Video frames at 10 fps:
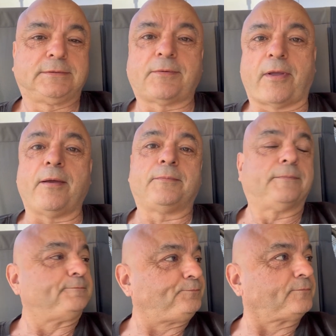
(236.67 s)
well,
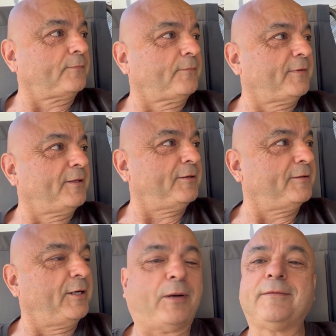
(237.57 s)

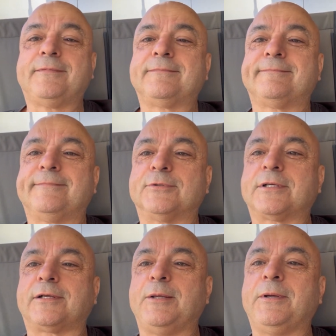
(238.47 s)
anyway, we'll
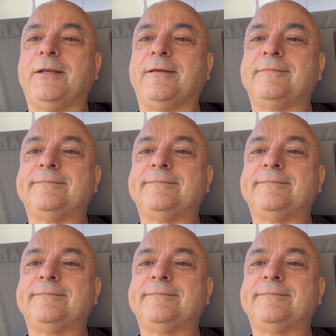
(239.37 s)
keep eating.